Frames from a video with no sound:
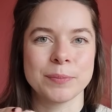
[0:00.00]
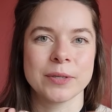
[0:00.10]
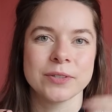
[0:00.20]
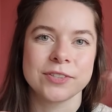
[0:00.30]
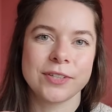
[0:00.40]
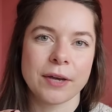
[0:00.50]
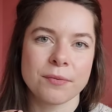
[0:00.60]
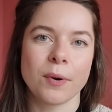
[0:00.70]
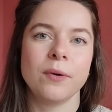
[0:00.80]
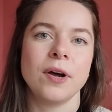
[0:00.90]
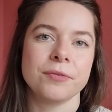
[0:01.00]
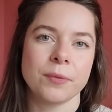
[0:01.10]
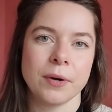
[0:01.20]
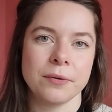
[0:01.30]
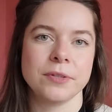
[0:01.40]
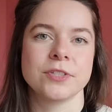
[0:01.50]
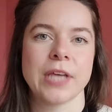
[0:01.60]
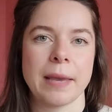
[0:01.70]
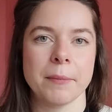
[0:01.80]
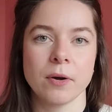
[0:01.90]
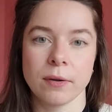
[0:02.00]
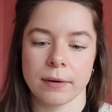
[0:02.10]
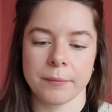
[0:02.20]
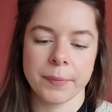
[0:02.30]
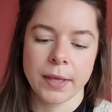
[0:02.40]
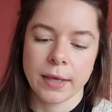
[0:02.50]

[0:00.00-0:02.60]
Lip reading: because you have row after row the same color.